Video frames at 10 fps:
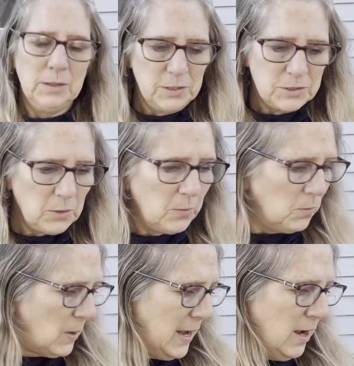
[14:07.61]
So
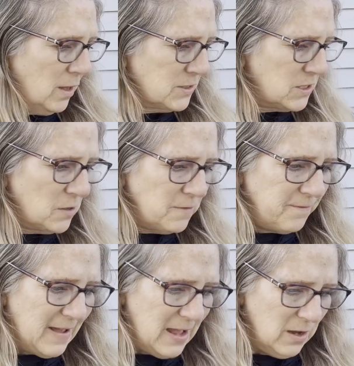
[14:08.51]
I also
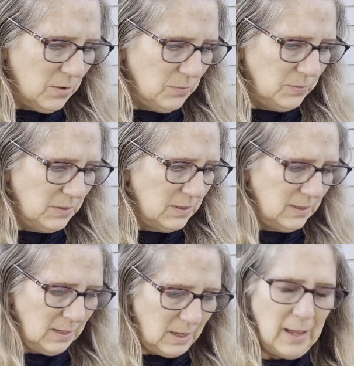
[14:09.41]
found, it's
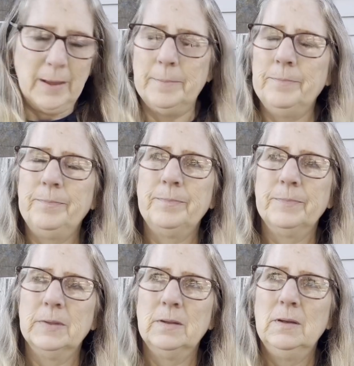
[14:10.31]
an
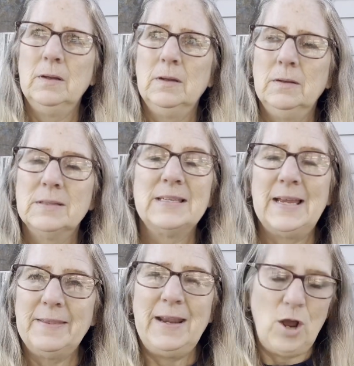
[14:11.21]

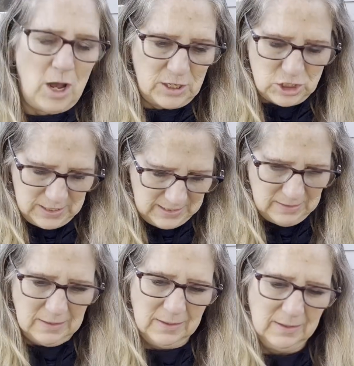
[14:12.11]
online auction.